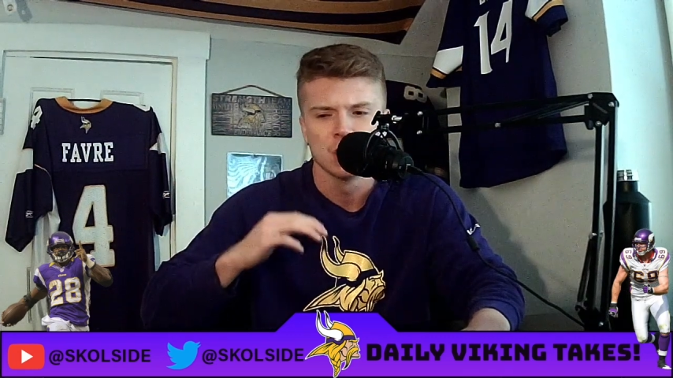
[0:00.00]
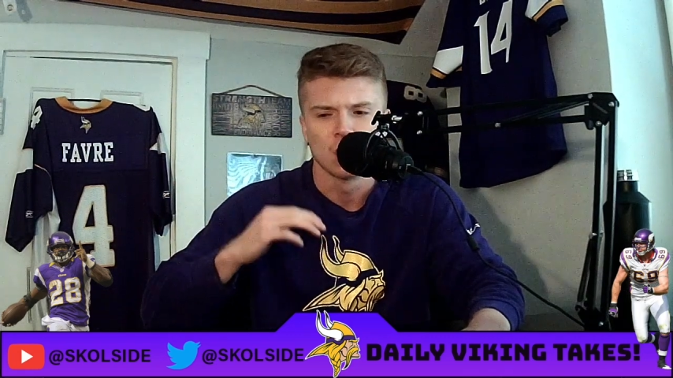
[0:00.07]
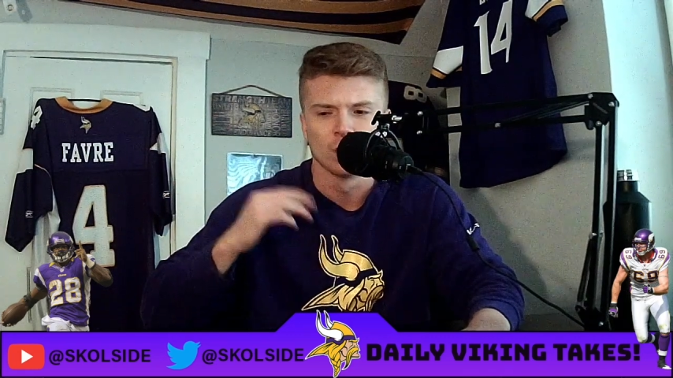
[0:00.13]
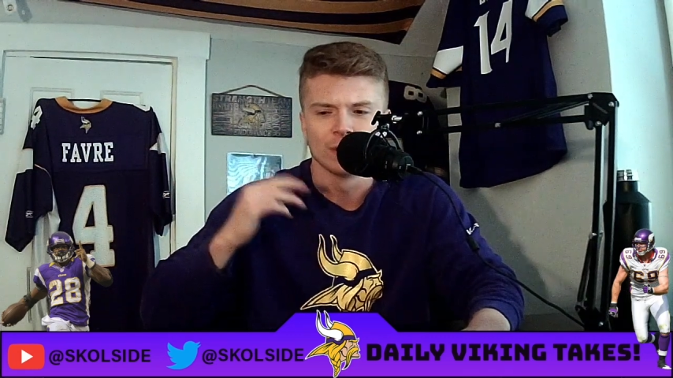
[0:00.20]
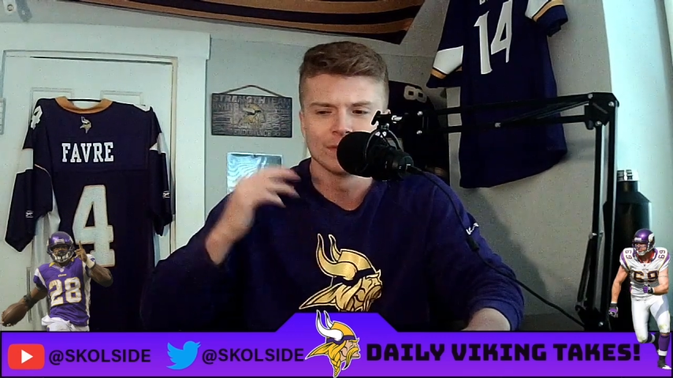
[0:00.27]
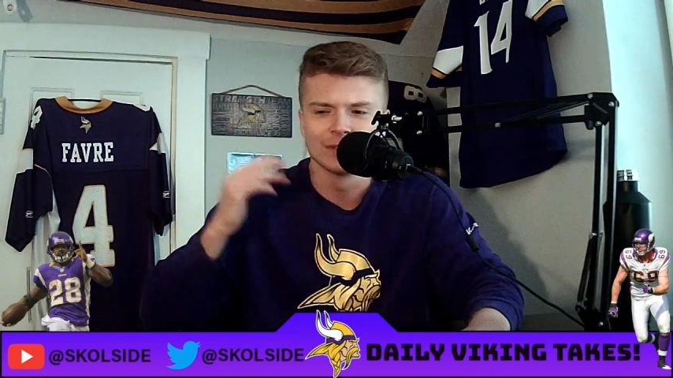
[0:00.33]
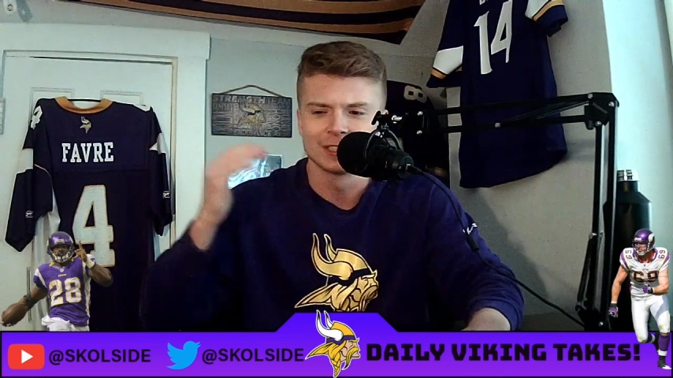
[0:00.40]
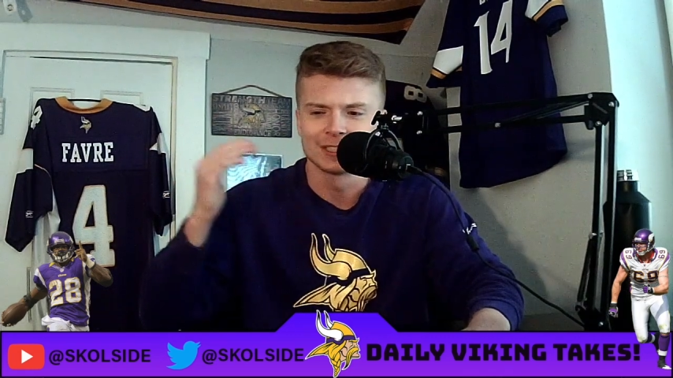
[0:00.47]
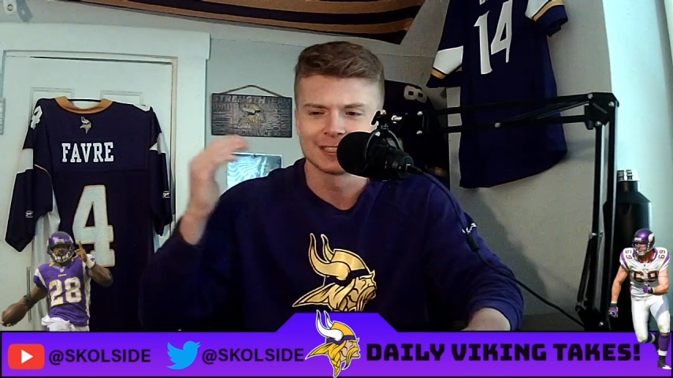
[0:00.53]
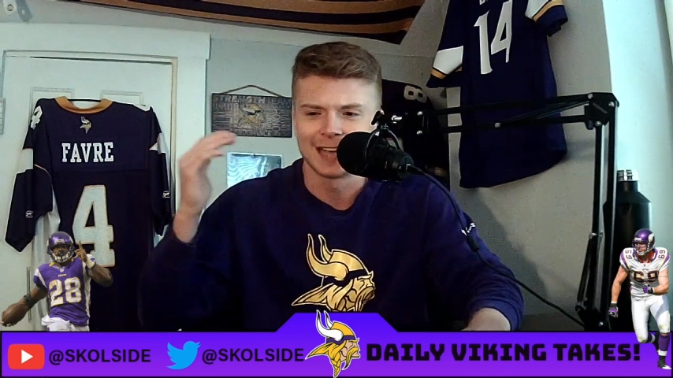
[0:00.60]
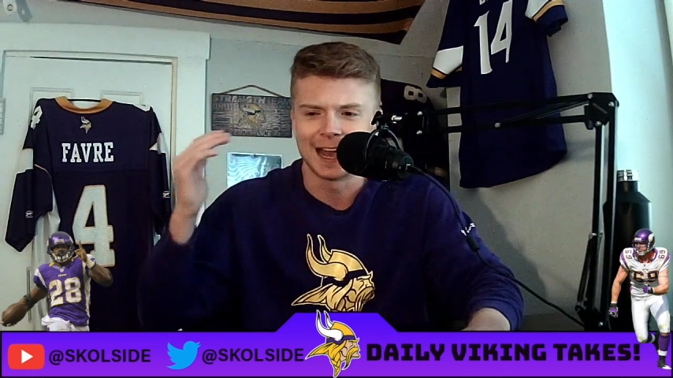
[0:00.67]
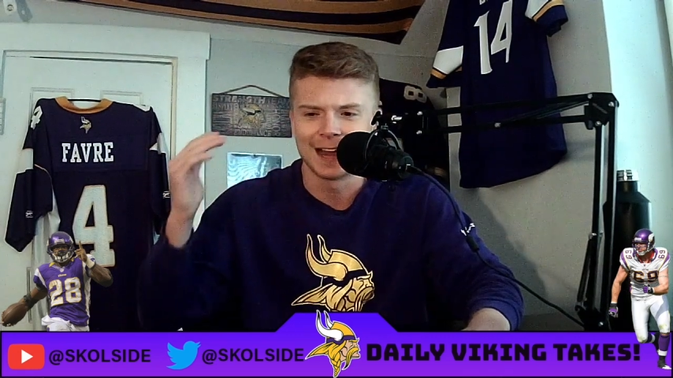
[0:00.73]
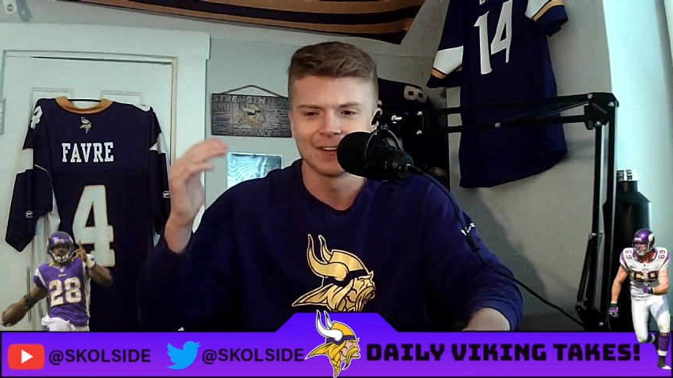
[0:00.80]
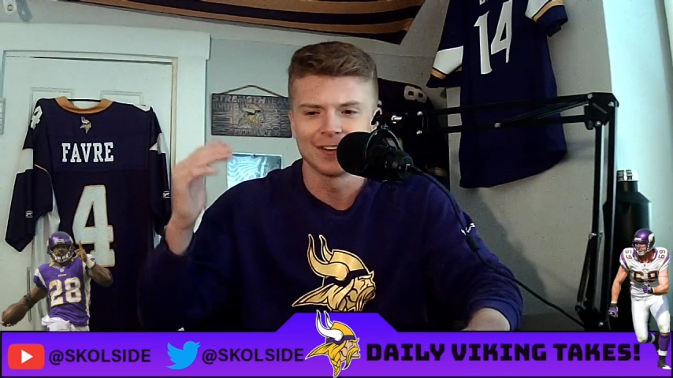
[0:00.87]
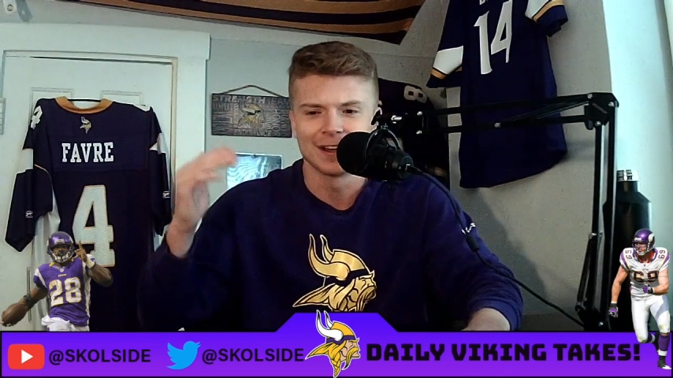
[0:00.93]
or even just
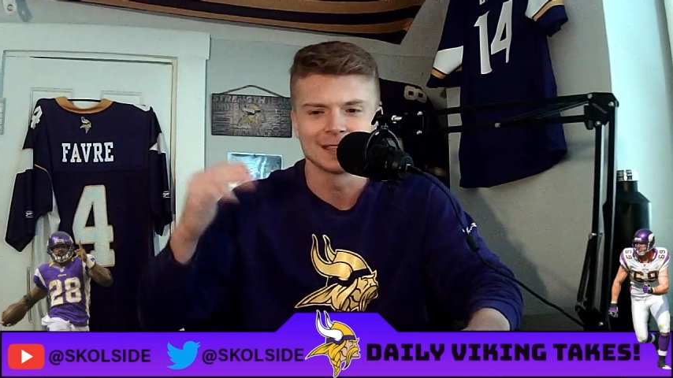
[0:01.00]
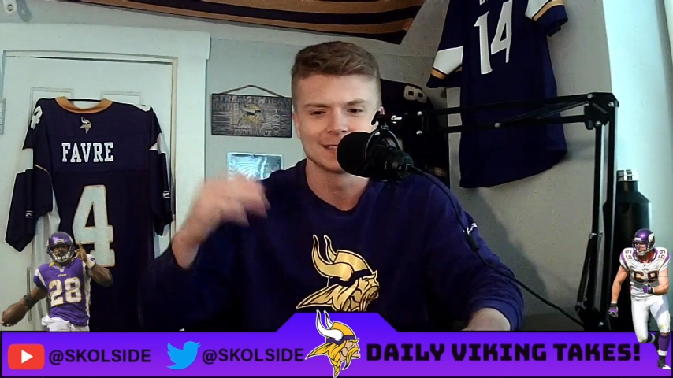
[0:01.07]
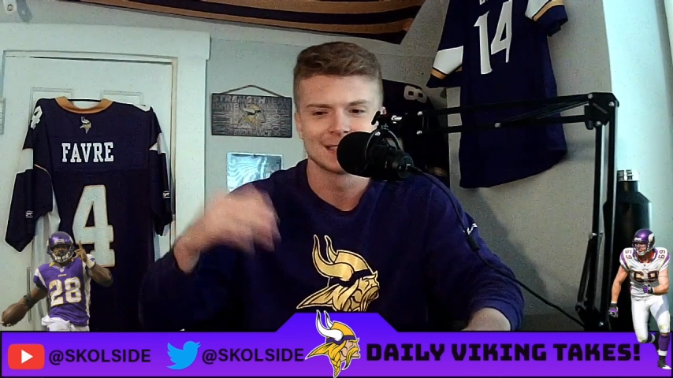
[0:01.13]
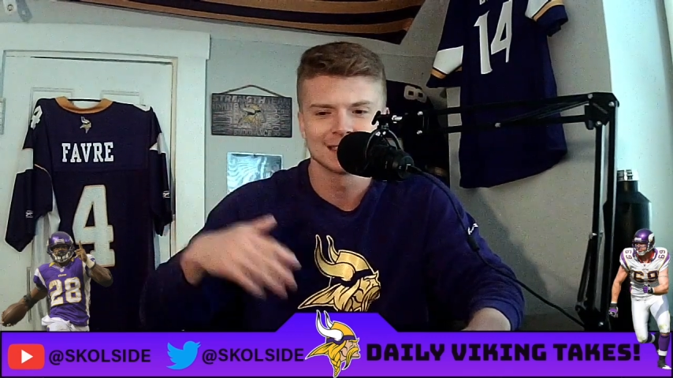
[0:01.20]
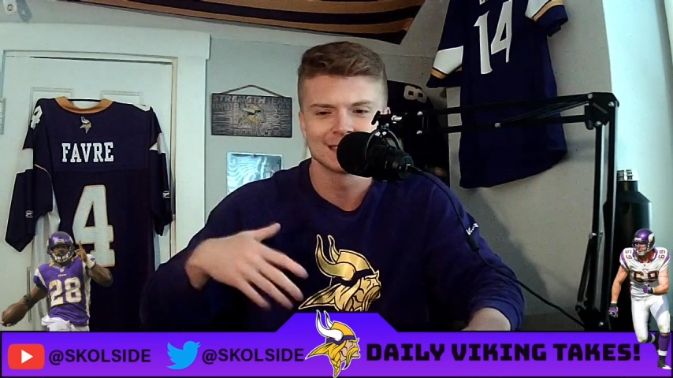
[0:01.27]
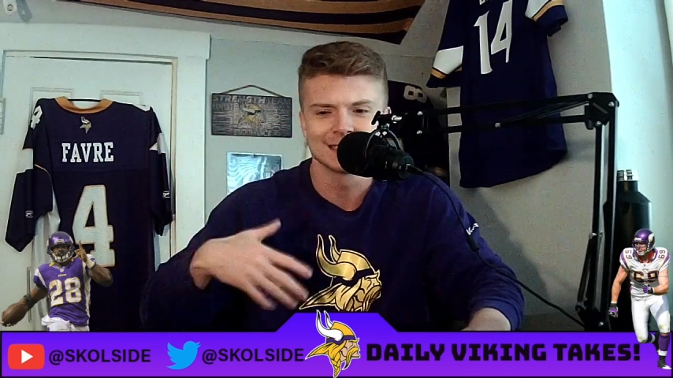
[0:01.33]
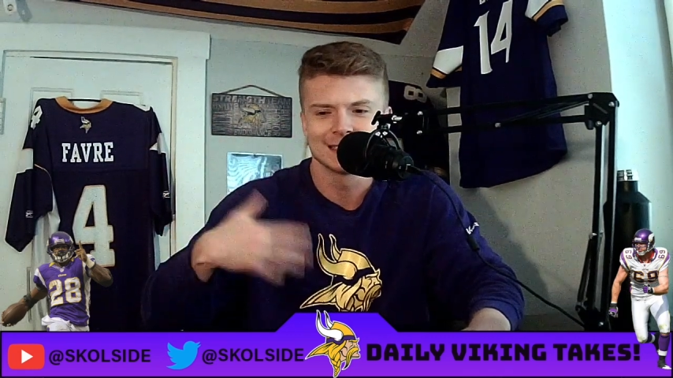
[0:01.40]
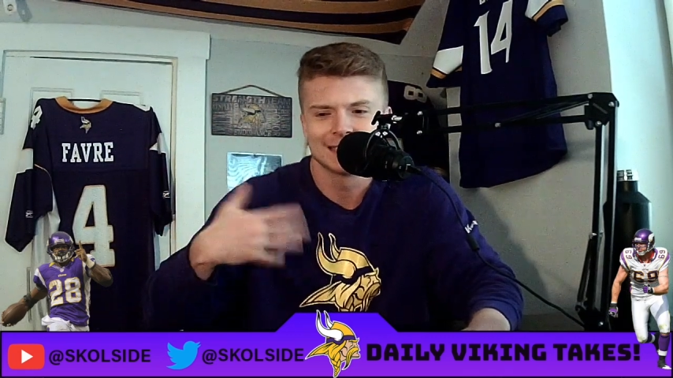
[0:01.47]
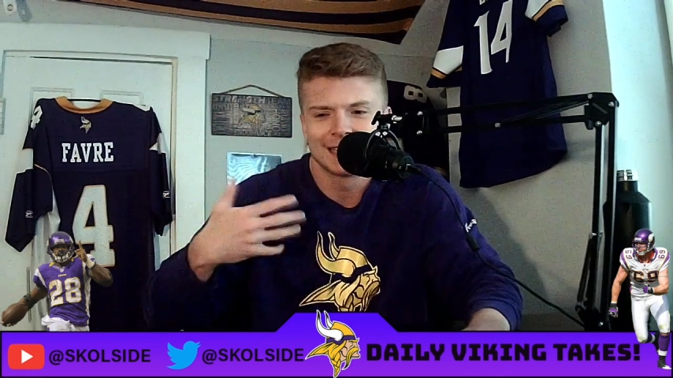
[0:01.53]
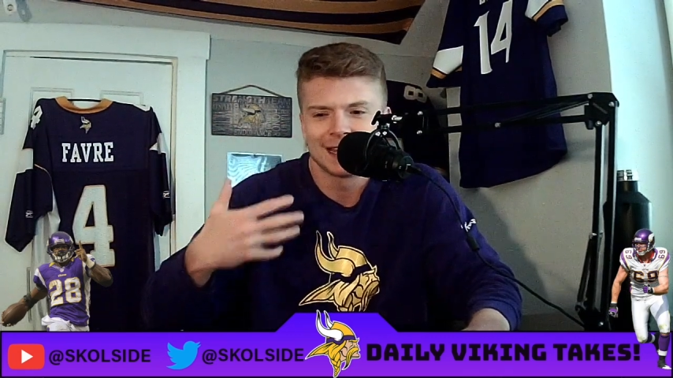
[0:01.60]
kind of like doesn't